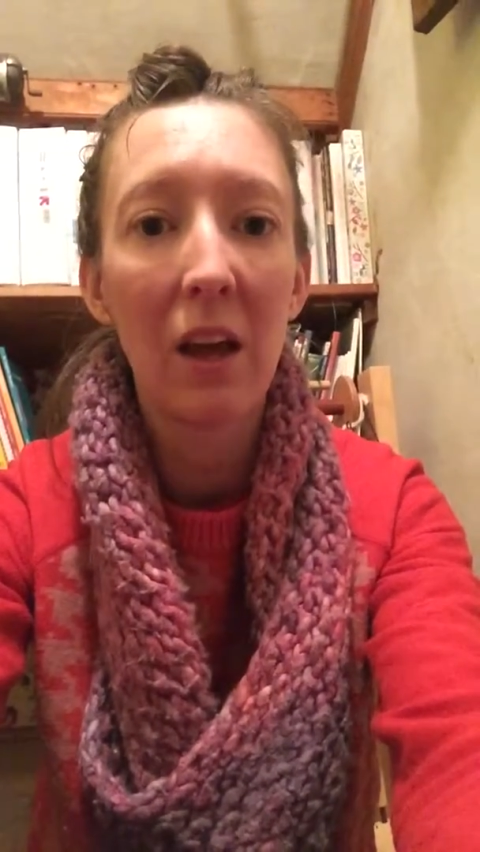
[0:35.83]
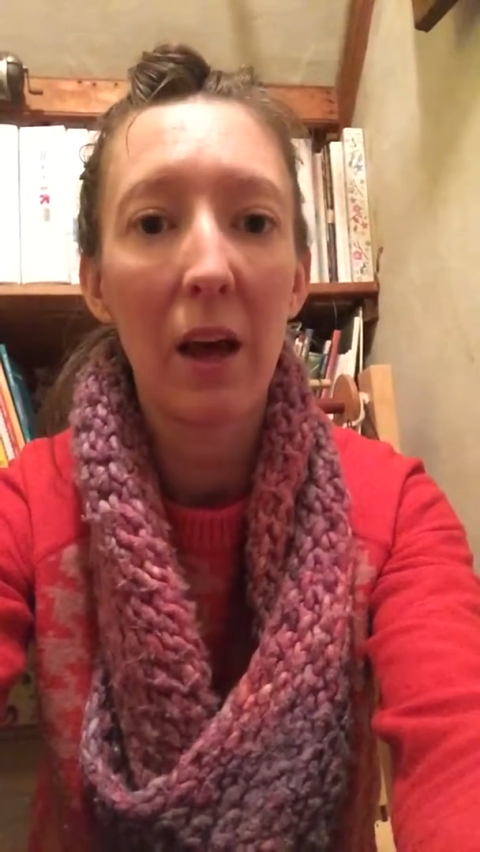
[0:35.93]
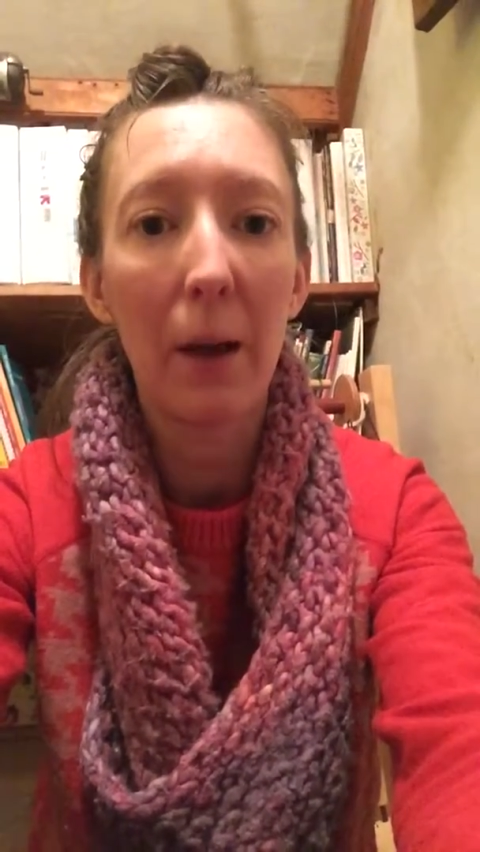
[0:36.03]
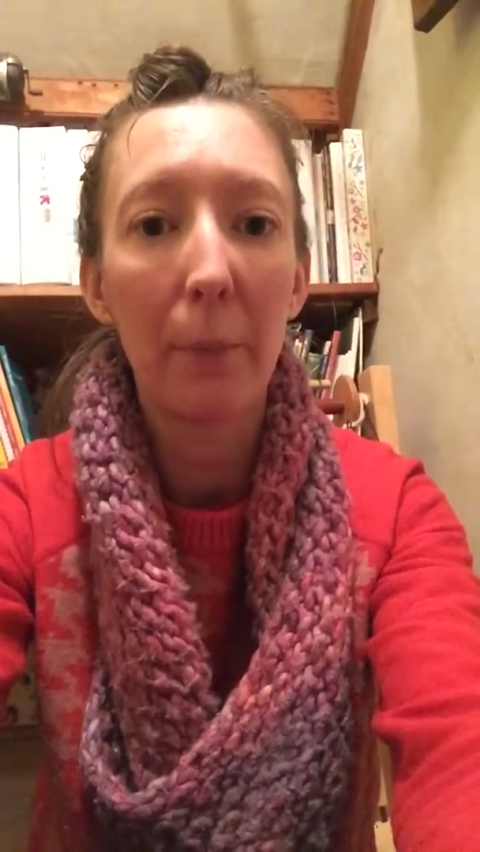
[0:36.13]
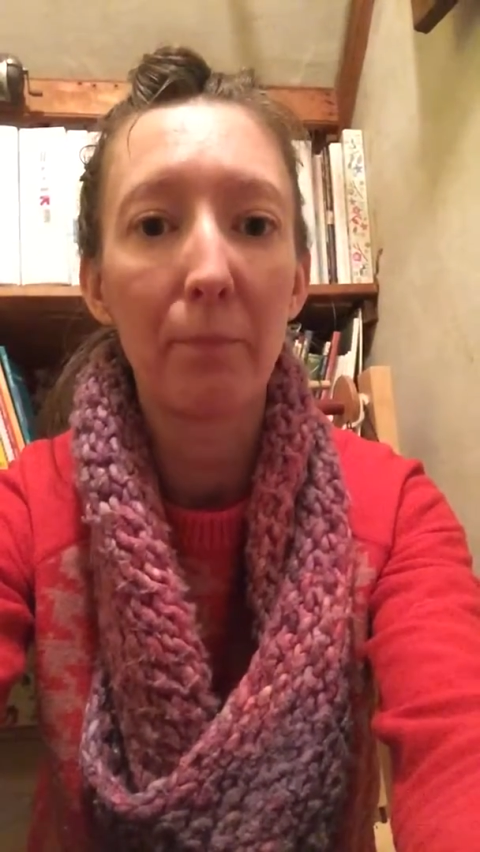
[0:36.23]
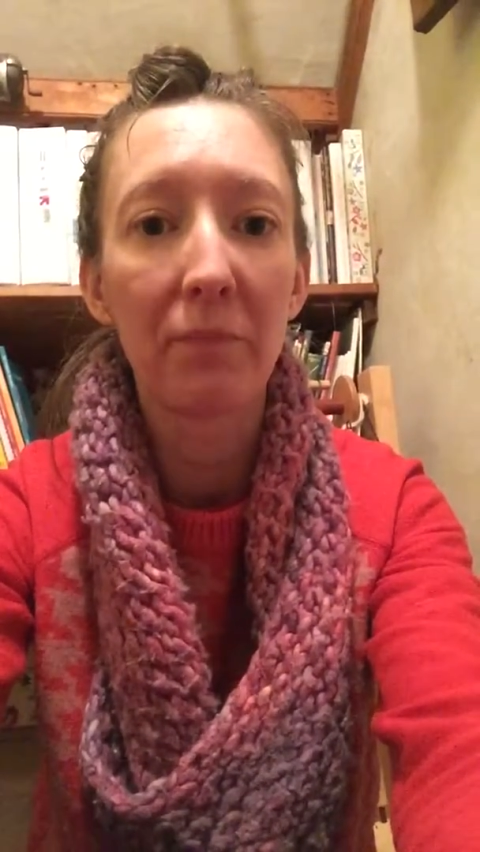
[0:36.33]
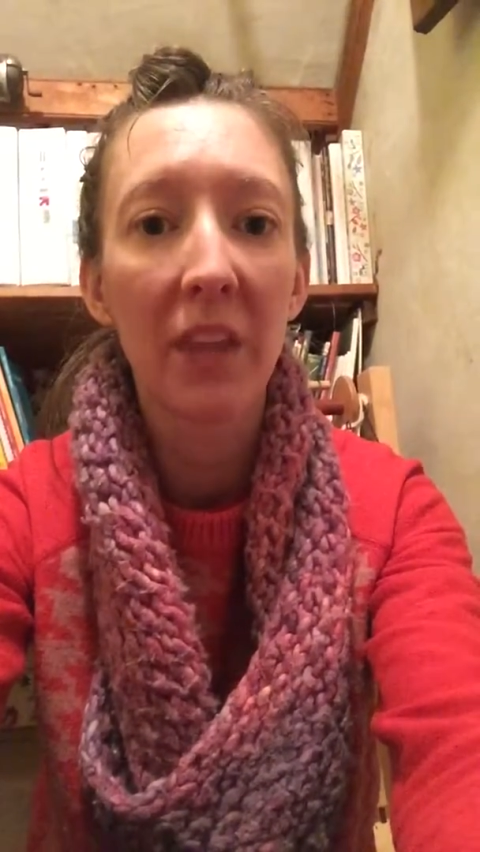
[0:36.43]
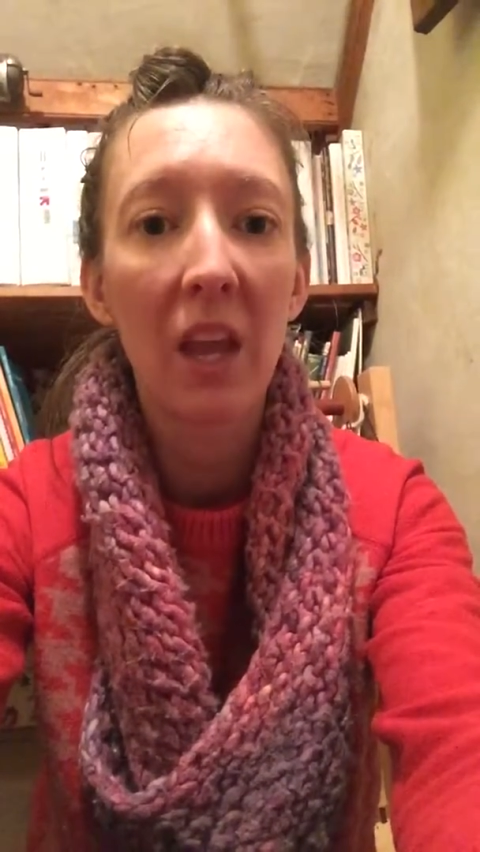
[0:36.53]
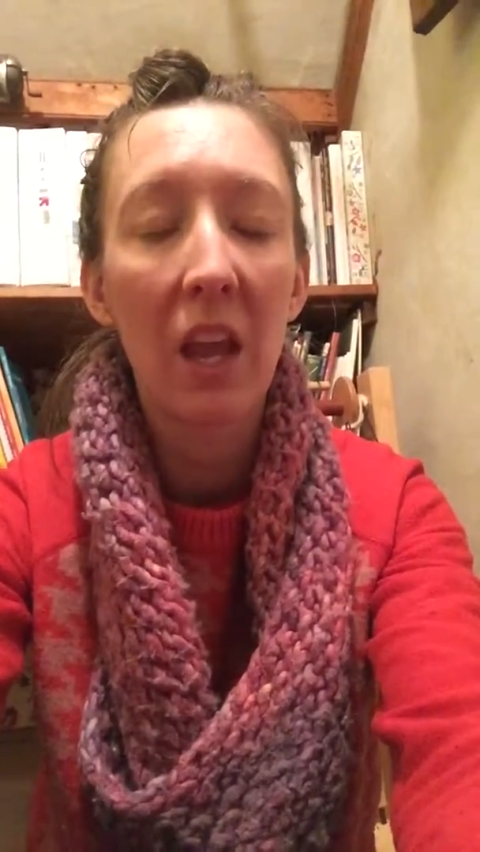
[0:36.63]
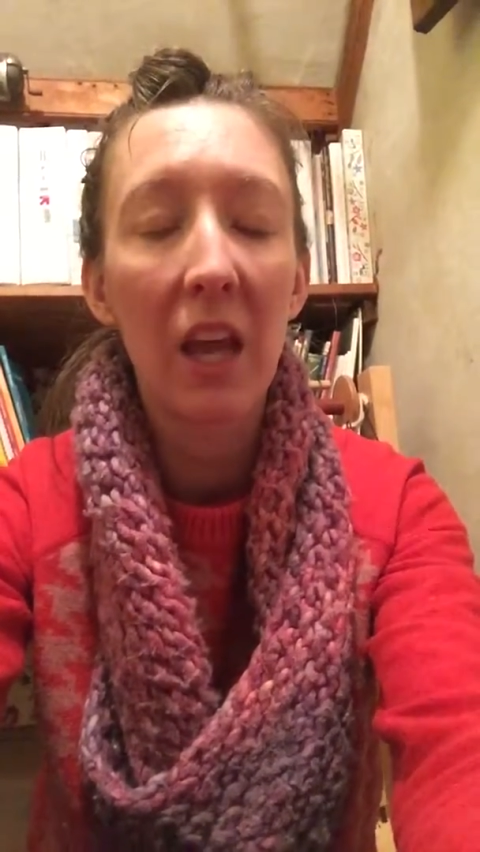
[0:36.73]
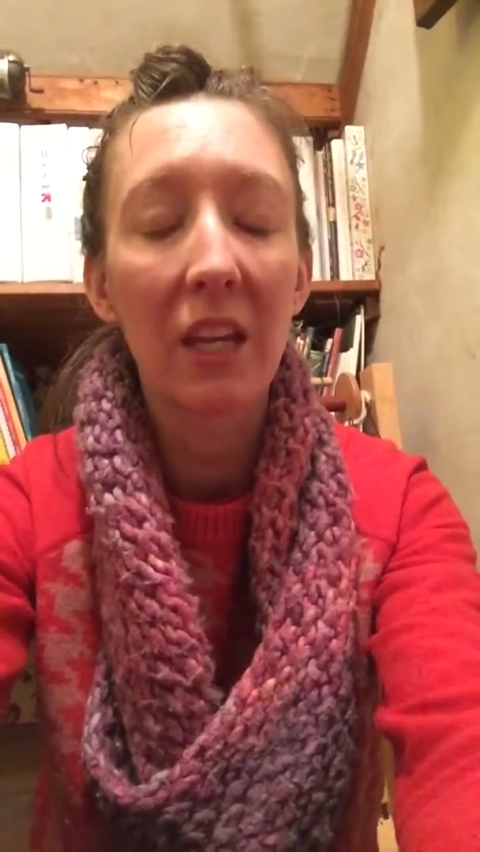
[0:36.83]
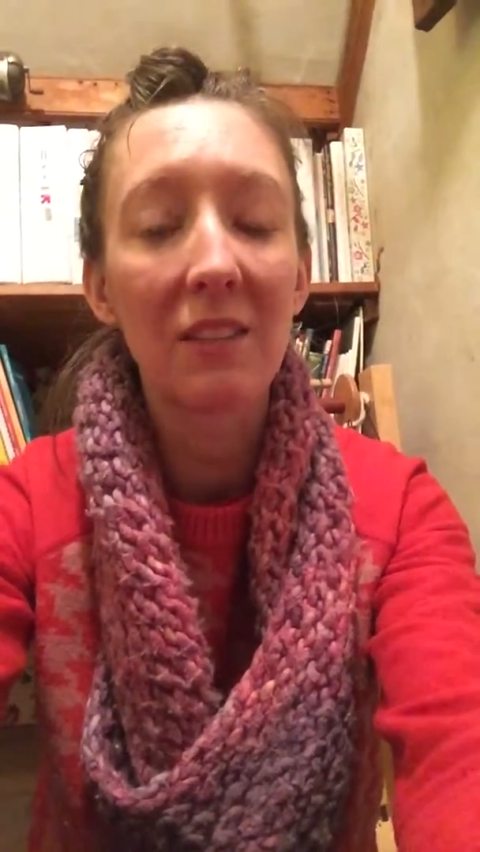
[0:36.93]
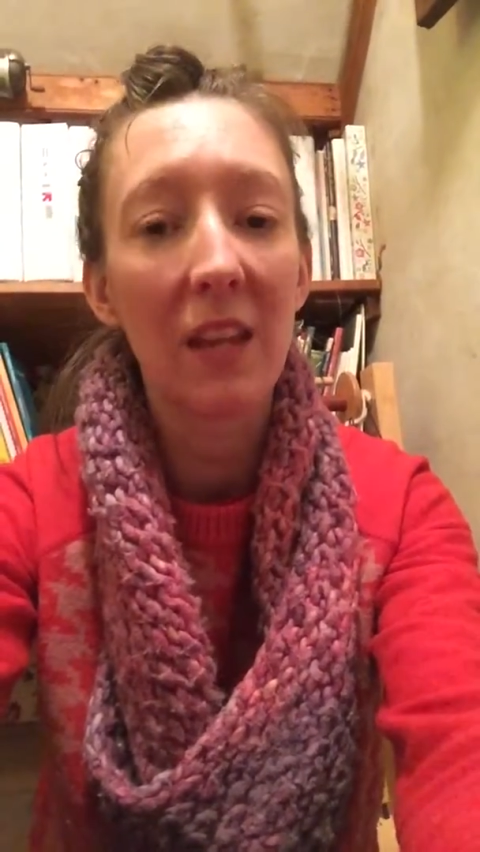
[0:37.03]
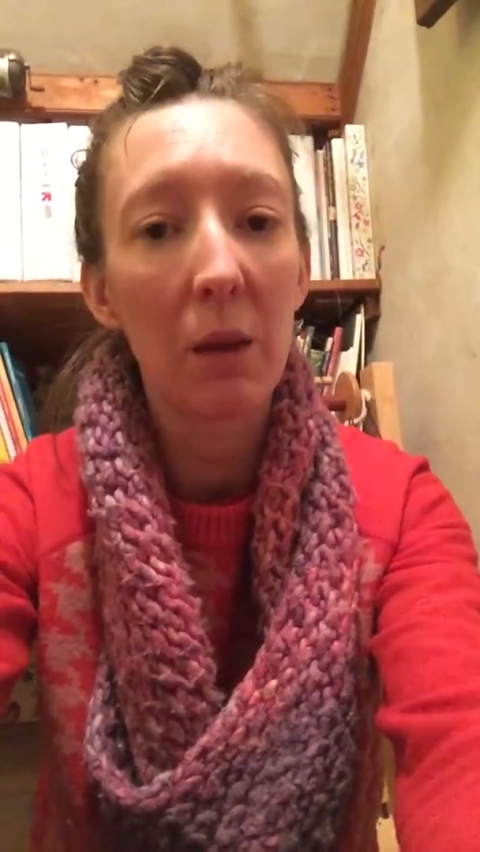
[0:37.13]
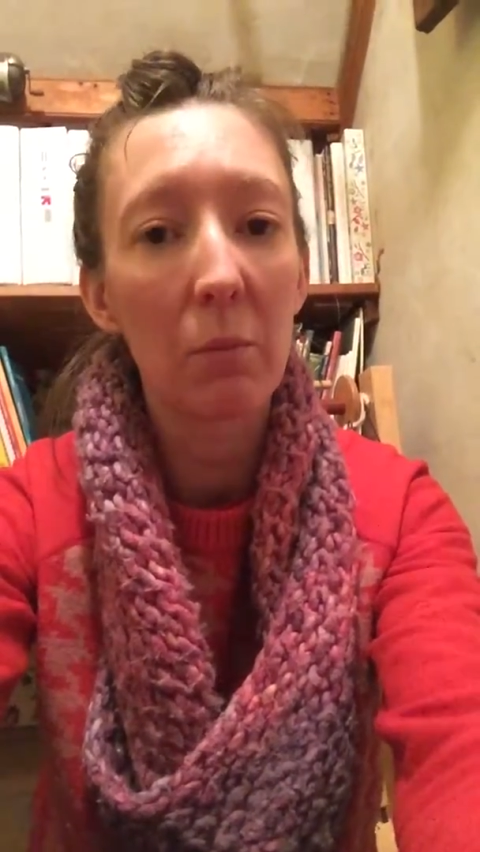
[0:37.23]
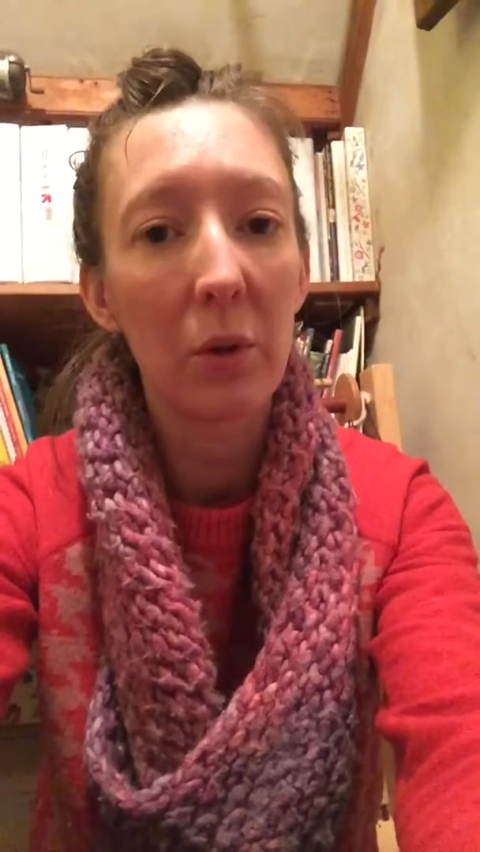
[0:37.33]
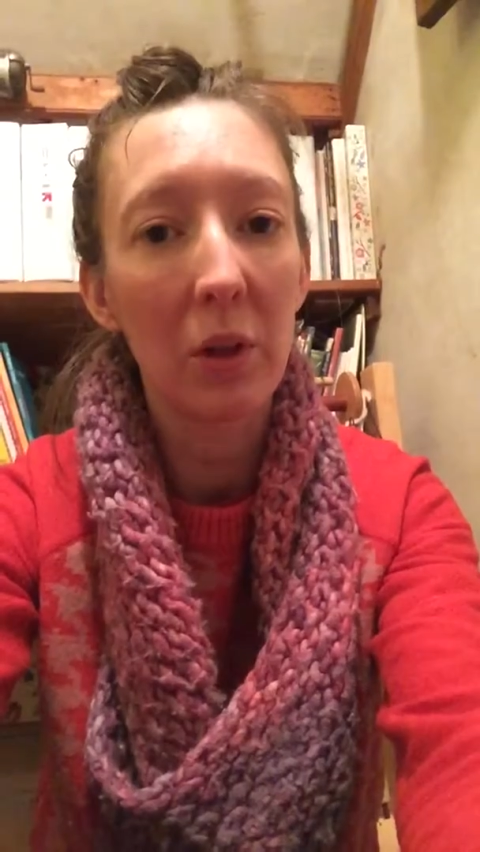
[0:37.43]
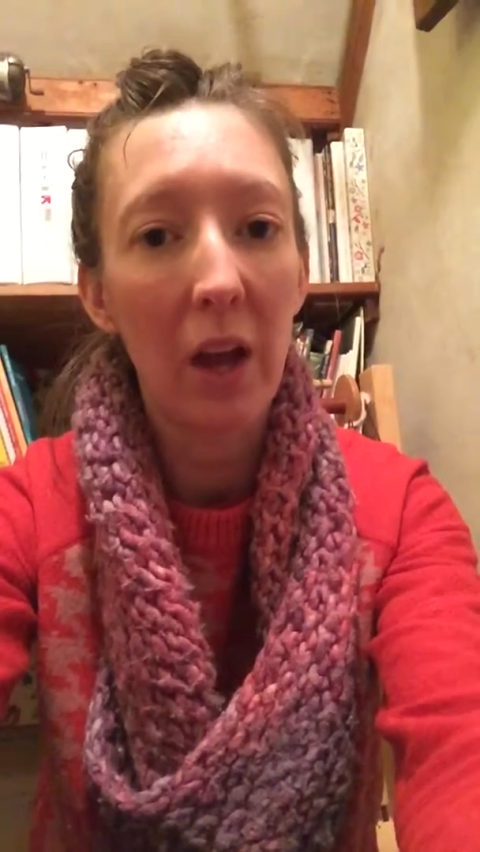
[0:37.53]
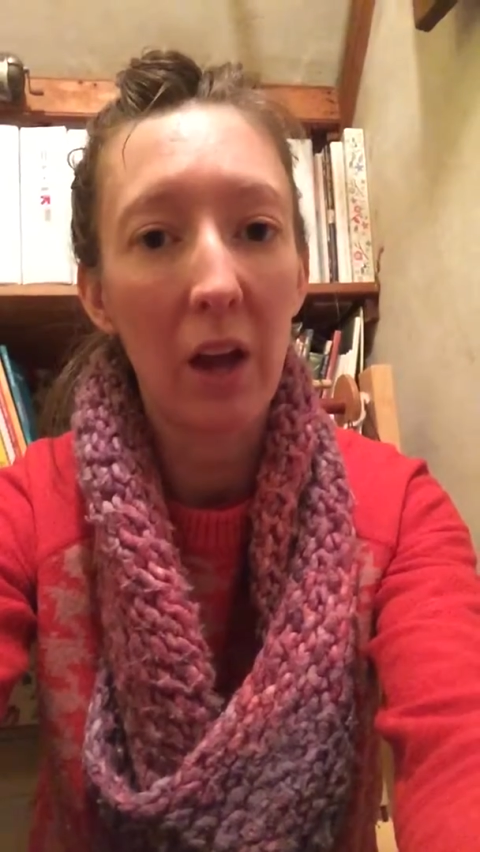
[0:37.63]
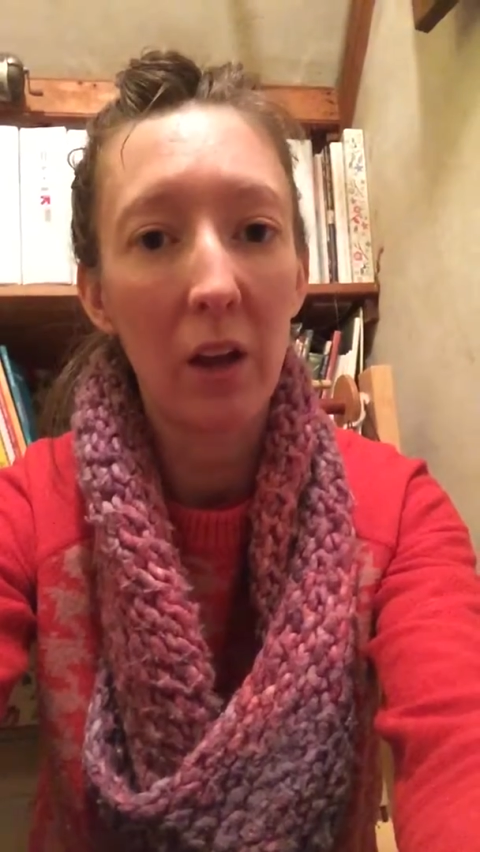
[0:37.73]
An
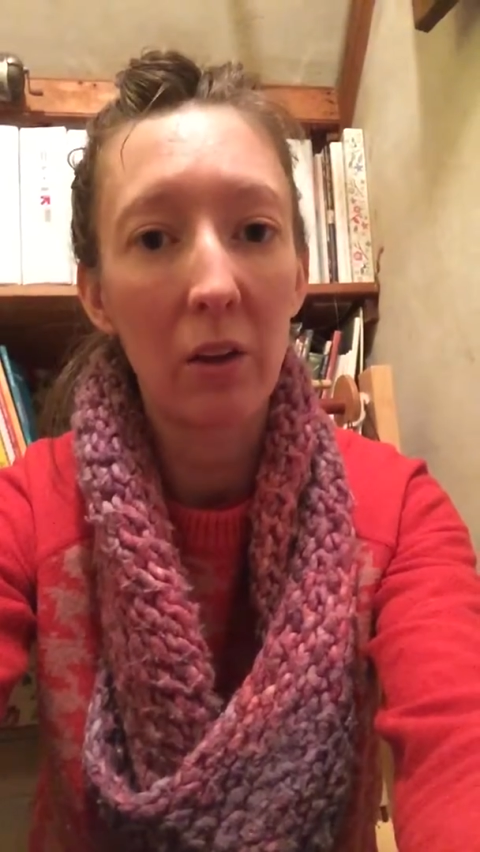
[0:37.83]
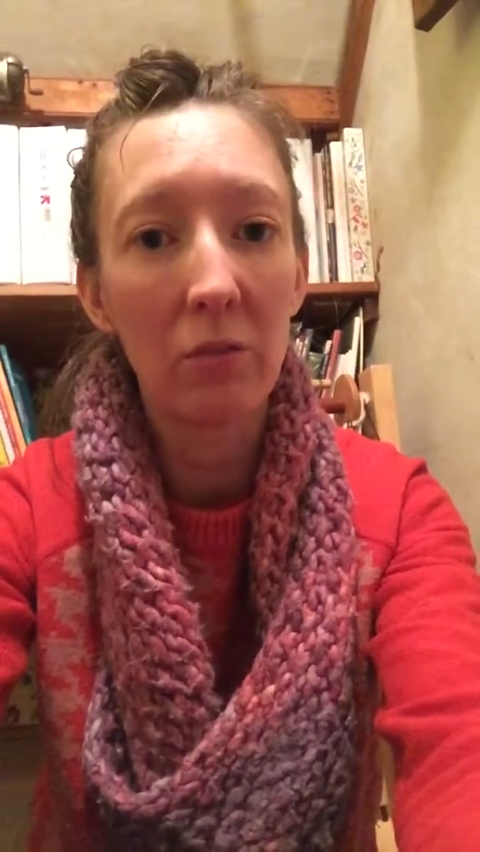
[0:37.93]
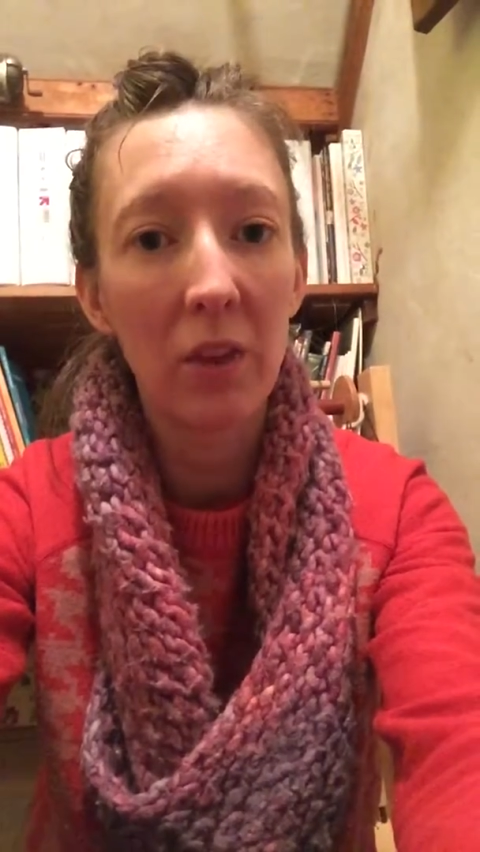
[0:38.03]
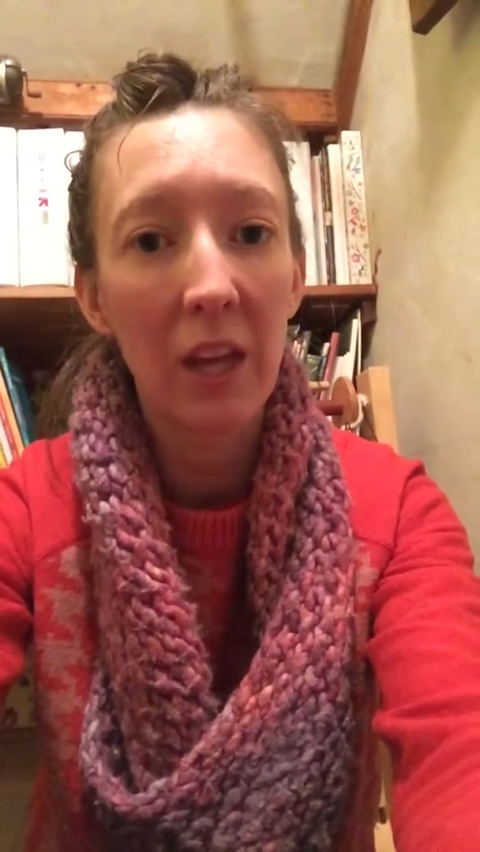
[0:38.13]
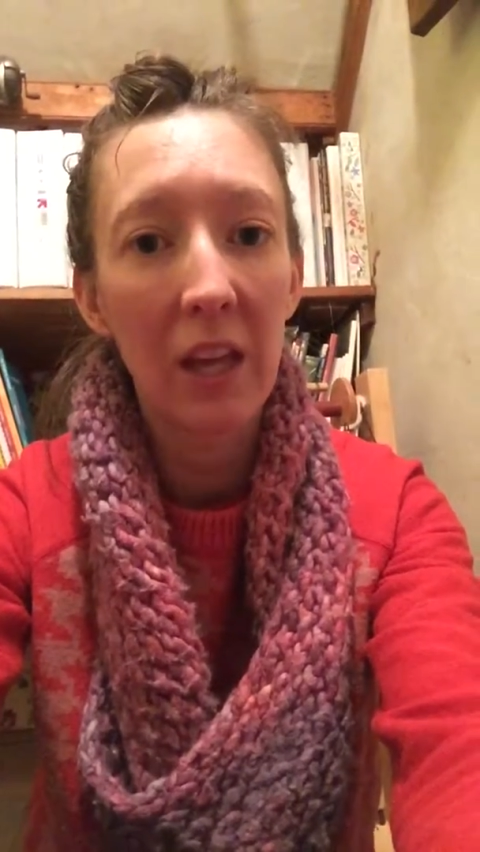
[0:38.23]
example of